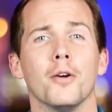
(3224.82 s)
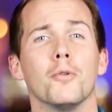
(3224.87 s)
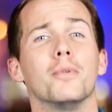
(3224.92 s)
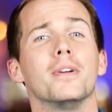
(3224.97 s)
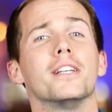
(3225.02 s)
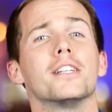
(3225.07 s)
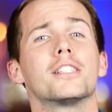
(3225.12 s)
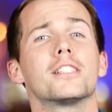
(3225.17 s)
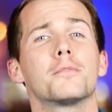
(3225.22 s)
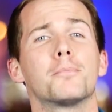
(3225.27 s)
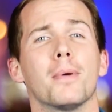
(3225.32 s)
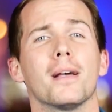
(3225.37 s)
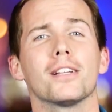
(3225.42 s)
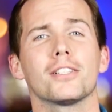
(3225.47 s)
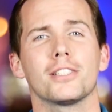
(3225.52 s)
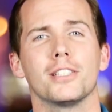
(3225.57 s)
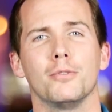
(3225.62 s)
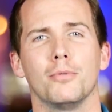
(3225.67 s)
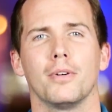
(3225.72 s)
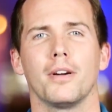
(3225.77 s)
We
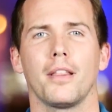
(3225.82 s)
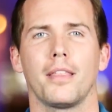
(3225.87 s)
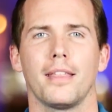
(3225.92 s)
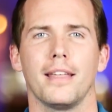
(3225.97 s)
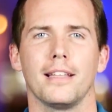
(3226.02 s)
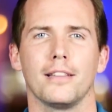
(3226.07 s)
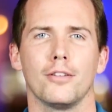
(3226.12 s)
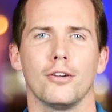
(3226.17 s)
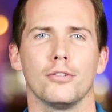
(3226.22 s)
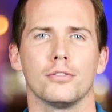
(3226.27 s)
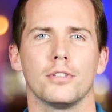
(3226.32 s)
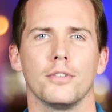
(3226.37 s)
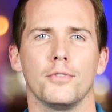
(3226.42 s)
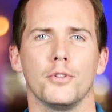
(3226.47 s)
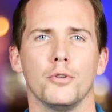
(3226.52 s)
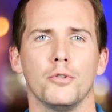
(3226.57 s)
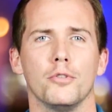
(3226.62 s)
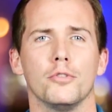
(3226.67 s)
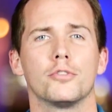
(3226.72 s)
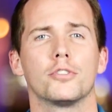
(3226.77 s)
especially want to thank those of
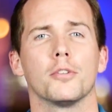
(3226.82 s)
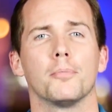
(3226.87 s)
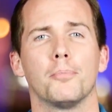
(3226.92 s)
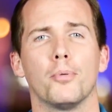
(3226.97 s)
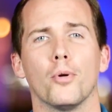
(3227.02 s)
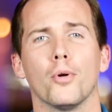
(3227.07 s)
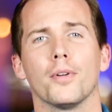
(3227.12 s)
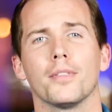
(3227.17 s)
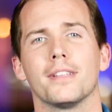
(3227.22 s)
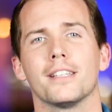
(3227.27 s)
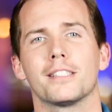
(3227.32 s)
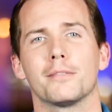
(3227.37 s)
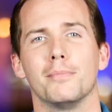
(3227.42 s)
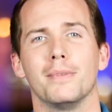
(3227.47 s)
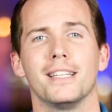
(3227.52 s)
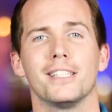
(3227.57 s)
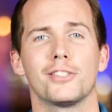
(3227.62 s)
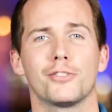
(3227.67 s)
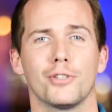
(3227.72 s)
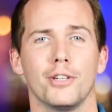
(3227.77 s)
you who support this
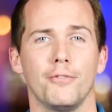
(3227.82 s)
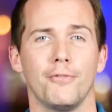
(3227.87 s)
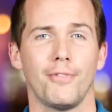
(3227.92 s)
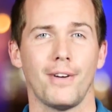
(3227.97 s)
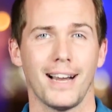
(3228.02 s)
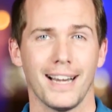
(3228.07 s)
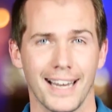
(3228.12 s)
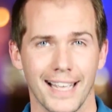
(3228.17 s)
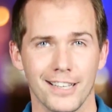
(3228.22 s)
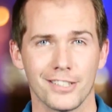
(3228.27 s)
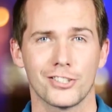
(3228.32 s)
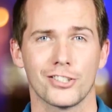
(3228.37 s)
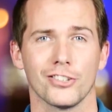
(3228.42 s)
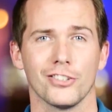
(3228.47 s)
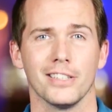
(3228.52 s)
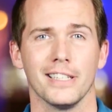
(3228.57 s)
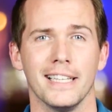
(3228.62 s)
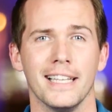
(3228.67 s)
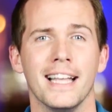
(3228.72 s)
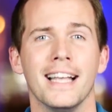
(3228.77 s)
ministry
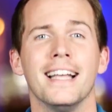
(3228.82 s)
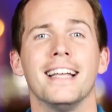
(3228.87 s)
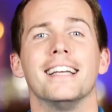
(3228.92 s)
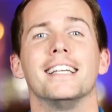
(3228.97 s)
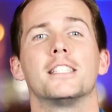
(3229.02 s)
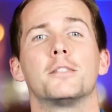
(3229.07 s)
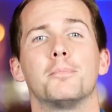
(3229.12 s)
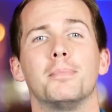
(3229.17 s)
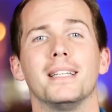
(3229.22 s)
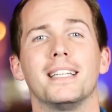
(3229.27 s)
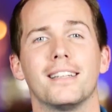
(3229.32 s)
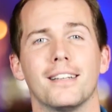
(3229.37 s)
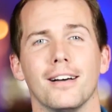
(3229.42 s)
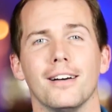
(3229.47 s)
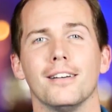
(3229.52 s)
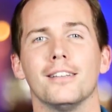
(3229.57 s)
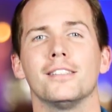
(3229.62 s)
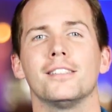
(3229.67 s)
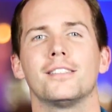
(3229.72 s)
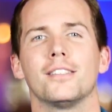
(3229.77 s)
financially. It's
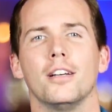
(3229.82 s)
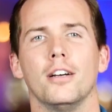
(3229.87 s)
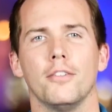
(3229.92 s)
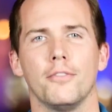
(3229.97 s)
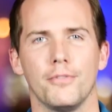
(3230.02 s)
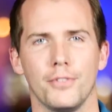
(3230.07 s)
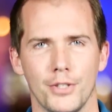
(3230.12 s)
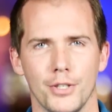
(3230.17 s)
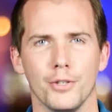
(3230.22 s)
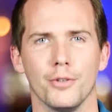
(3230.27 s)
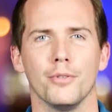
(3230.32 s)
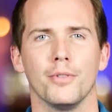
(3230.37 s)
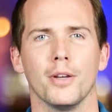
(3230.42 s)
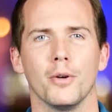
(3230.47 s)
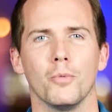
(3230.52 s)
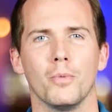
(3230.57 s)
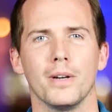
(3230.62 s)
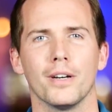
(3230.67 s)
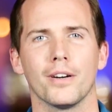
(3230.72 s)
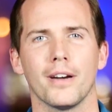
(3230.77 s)
because of you
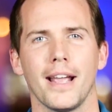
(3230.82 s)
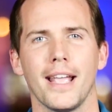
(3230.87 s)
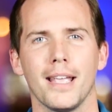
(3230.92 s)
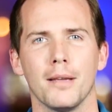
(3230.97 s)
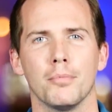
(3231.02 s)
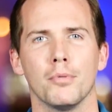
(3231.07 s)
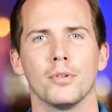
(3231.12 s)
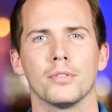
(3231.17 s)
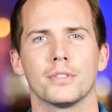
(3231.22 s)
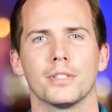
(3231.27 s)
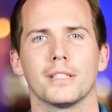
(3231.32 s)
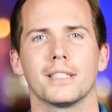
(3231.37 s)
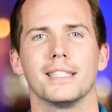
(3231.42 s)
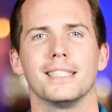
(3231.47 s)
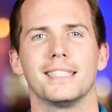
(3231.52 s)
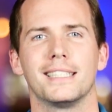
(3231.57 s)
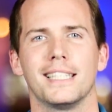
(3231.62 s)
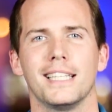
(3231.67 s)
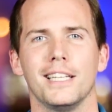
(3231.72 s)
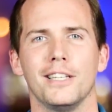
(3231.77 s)
that we're able to
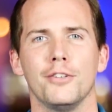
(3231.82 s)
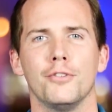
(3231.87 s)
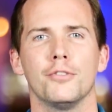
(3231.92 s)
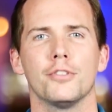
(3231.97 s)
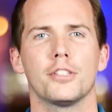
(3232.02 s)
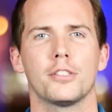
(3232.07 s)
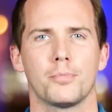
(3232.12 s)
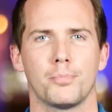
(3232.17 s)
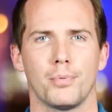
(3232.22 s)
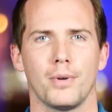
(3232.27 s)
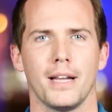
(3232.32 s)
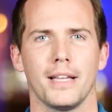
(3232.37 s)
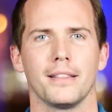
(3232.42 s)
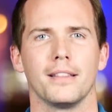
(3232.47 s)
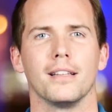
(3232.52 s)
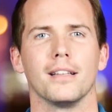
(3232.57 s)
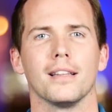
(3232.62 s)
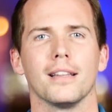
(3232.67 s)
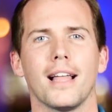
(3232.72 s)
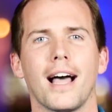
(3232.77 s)
continue to
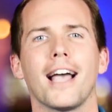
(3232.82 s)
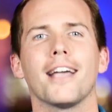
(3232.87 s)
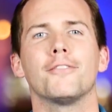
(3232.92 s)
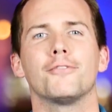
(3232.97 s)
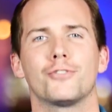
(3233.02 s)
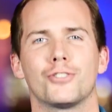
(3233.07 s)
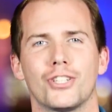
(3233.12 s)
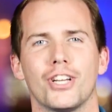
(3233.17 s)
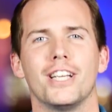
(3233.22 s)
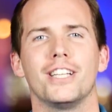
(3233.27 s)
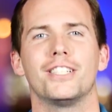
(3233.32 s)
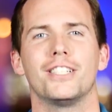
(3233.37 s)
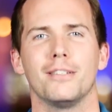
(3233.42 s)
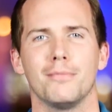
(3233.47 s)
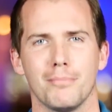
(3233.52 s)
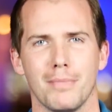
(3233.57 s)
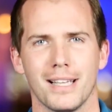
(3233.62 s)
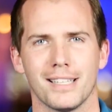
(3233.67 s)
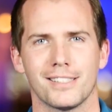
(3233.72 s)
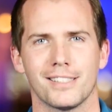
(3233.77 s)
spread the
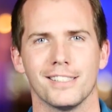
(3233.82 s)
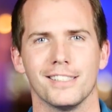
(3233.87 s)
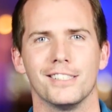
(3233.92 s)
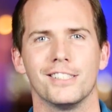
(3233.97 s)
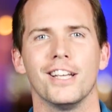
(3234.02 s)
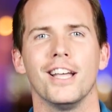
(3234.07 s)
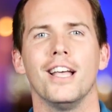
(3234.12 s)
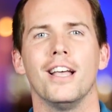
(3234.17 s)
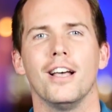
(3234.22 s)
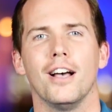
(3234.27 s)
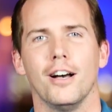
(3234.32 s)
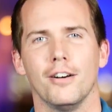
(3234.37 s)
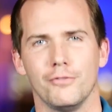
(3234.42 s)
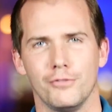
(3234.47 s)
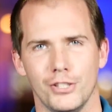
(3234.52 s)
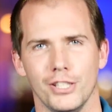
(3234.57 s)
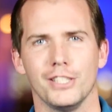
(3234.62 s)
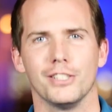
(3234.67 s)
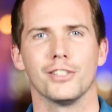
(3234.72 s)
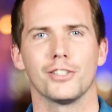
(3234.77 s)
life-changing message
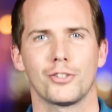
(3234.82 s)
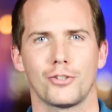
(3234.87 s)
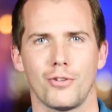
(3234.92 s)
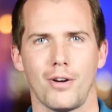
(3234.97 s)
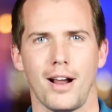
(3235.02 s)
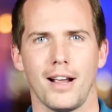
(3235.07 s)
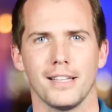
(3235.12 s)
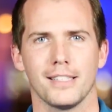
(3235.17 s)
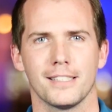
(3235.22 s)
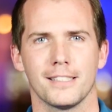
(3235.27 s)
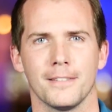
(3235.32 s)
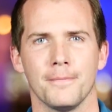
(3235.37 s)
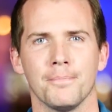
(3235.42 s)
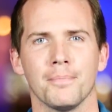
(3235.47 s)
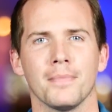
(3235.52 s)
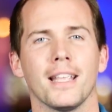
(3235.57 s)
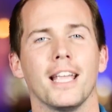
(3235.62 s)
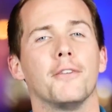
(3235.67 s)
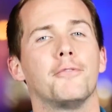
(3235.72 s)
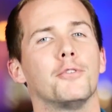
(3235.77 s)
of Jesus Christ.
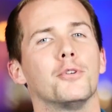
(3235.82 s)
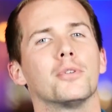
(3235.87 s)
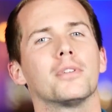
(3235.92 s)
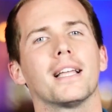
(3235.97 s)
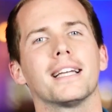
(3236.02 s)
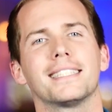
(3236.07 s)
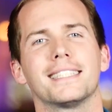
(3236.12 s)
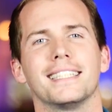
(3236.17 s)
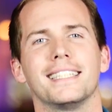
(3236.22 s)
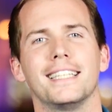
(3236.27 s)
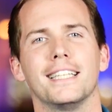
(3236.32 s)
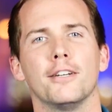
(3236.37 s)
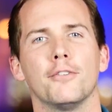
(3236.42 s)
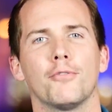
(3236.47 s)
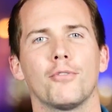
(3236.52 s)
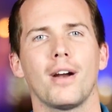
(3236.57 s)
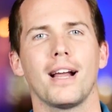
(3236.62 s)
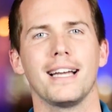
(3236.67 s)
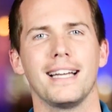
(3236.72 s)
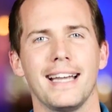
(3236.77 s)
If you would like to
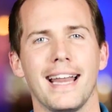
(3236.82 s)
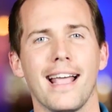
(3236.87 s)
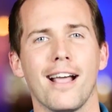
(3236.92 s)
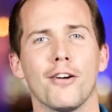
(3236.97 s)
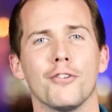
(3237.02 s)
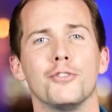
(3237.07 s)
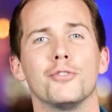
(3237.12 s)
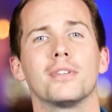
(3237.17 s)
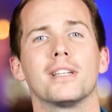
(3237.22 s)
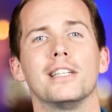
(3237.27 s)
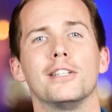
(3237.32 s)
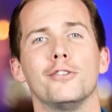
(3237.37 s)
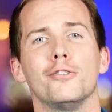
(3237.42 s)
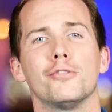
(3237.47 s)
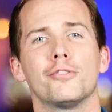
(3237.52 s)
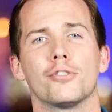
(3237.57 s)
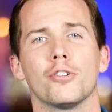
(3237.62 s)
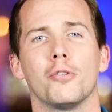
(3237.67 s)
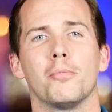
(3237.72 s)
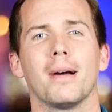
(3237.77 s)
give right now, you can
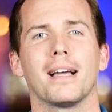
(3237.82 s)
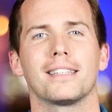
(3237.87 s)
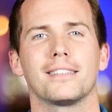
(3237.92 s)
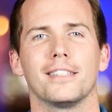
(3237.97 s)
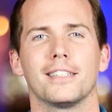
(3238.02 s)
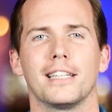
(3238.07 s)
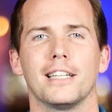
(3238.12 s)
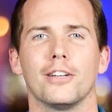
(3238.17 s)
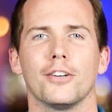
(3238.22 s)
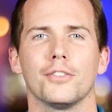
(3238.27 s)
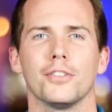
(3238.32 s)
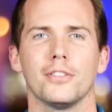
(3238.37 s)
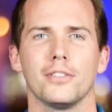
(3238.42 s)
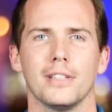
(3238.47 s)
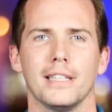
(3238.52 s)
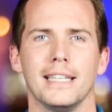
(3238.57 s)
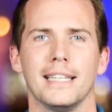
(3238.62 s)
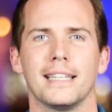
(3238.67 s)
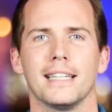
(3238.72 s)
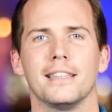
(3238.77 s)
do so by clicking on the
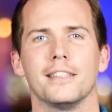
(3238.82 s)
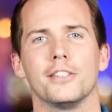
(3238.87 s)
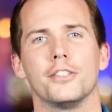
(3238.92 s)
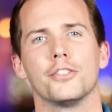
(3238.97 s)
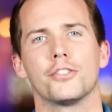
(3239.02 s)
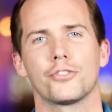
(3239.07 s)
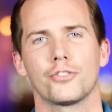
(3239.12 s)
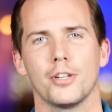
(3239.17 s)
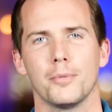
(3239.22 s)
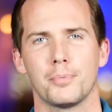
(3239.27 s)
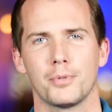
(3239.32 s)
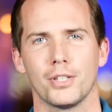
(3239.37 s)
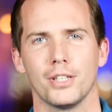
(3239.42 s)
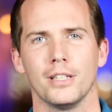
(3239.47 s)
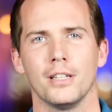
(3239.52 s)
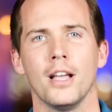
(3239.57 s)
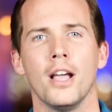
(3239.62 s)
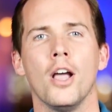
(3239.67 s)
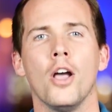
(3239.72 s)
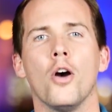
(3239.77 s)
link in the
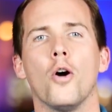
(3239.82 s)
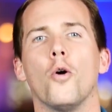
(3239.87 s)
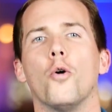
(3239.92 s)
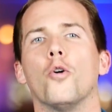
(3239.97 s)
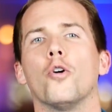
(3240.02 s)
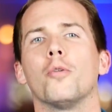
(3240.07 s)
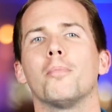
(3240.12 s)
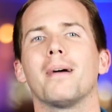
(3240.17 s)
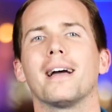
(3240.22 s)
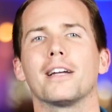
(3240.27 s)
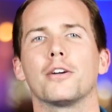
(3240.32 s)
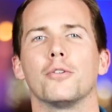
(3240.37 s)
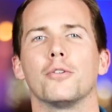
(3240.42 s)
description or by